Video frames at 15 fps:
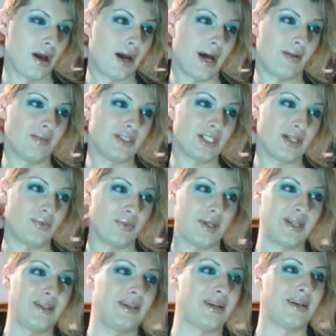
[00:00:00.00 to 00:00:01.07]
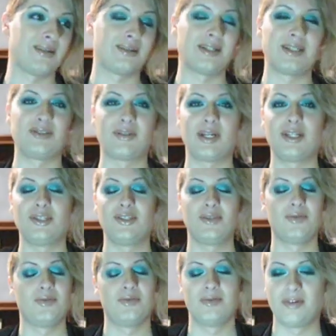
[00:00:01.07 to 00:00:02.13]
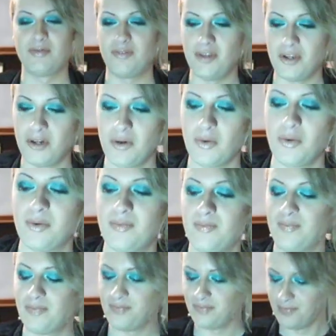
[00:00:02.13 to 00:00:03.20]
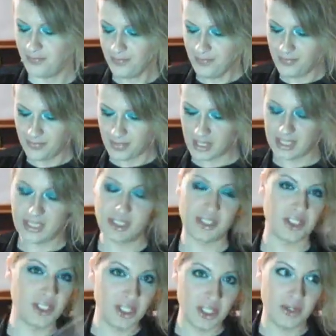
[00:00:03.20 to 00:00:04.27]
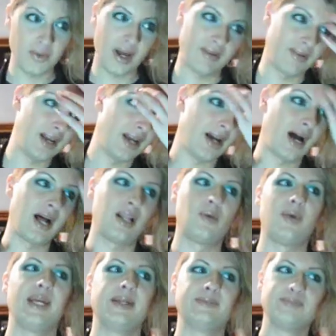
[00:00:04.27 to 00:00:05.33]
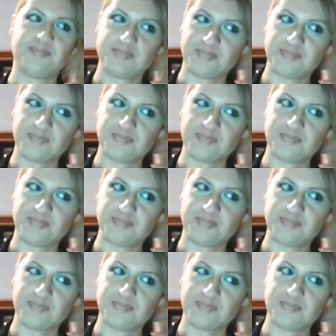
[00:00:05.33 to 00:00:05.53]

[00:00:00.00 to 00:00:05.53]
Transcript: haven't done one, you know, I try to do a few, at least two every Halloween.